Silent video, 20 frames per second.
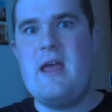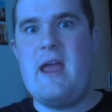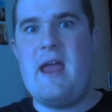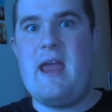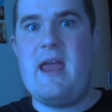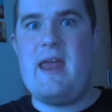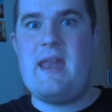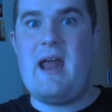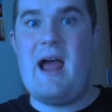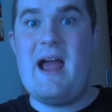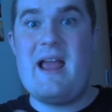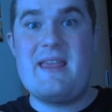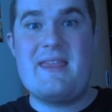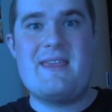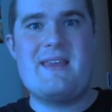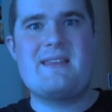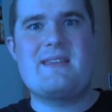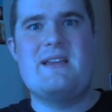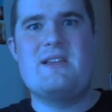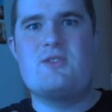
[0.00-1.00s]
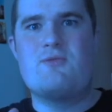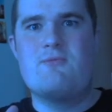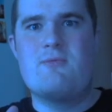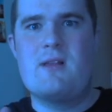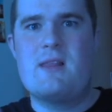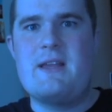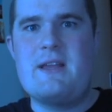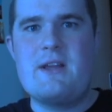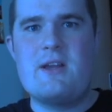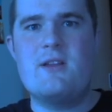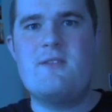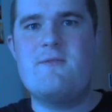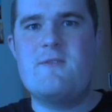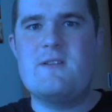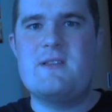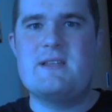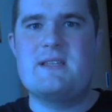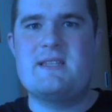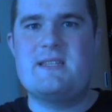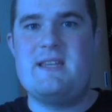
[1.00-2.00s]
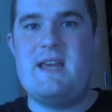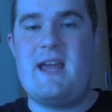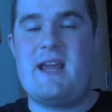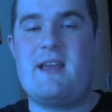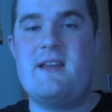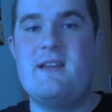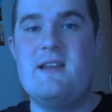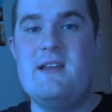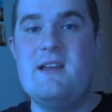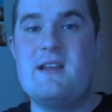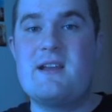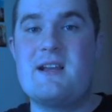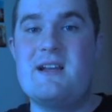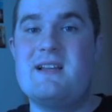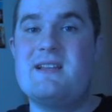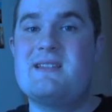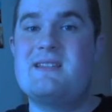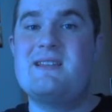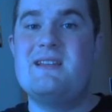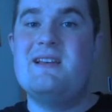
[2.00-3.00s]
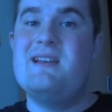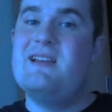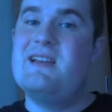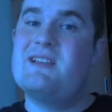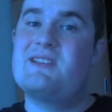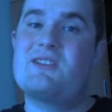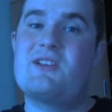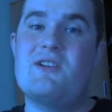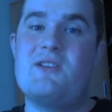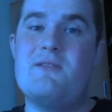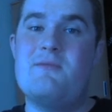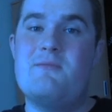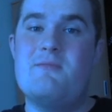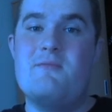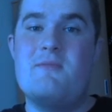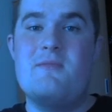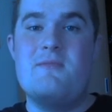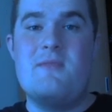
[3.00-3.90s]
And I think that's really good for this deck, because it's going to